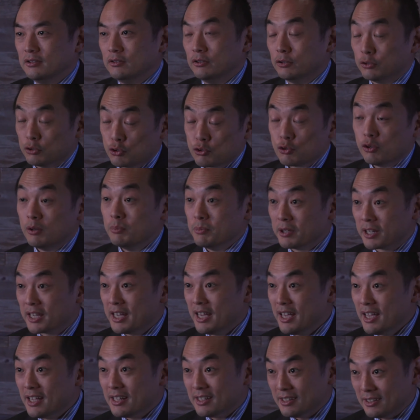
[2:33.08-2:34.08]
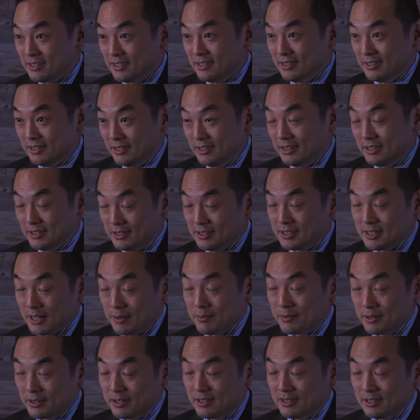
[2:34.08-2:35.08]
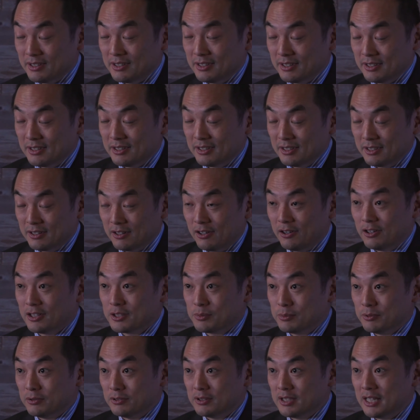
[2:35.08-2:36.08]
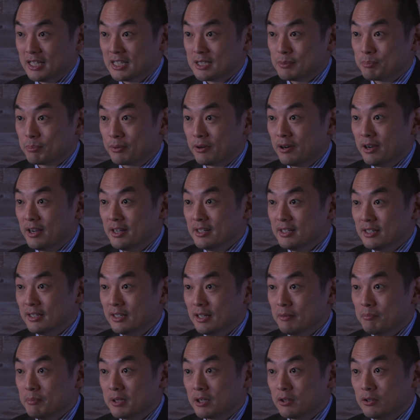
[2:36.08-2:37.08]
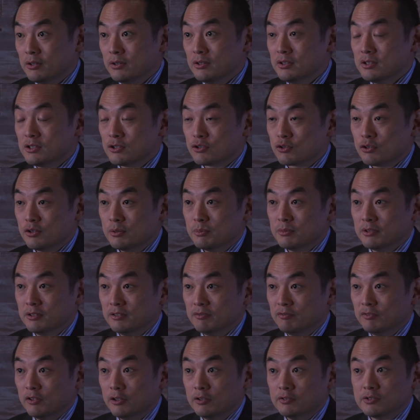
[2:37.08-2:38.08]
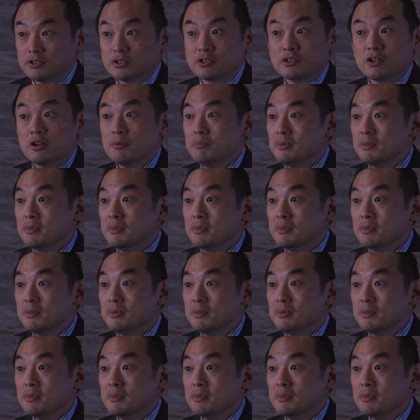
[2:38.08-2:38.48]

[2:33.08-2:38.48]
or trauma care, into something that the hospital takes pride in. And because trauma involves so